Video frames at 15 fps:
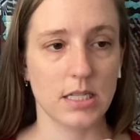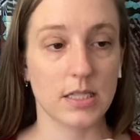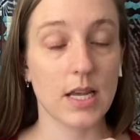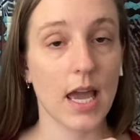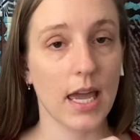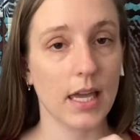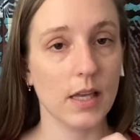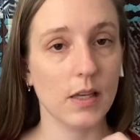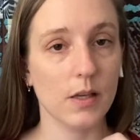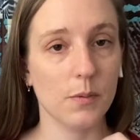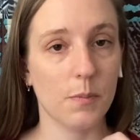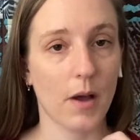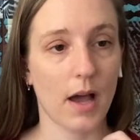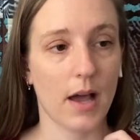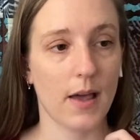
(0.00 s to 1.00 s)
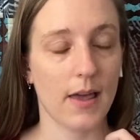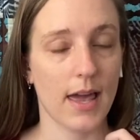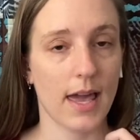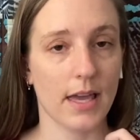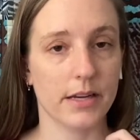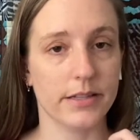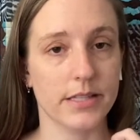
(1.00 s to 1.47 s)
tank by
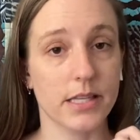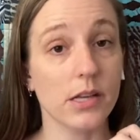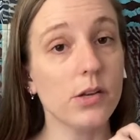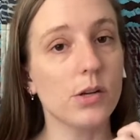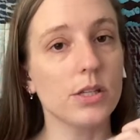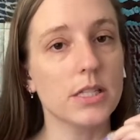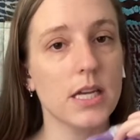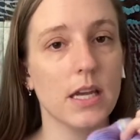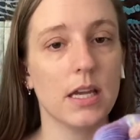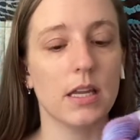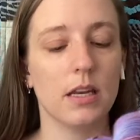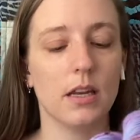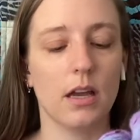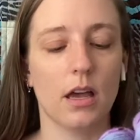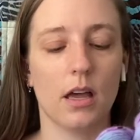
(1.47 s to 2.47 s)
Hannah Singleton.